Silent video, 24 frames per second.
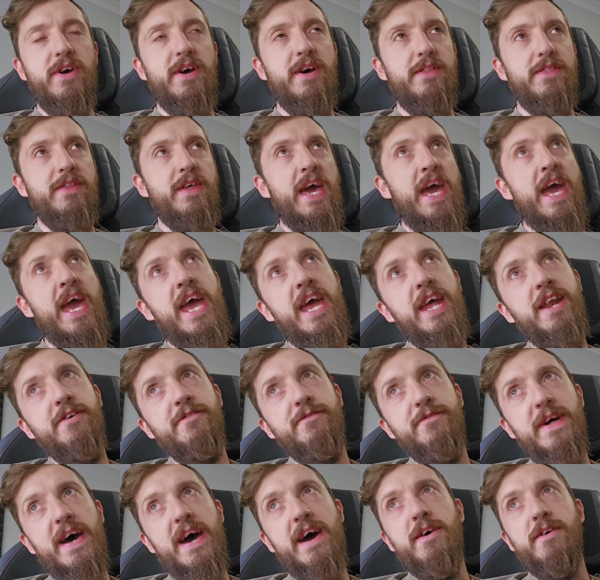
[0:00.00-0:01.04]
At the head
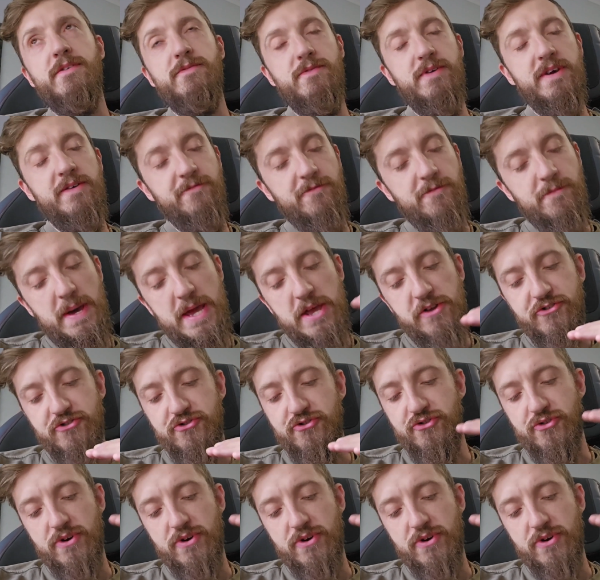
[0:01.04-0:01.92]
of that information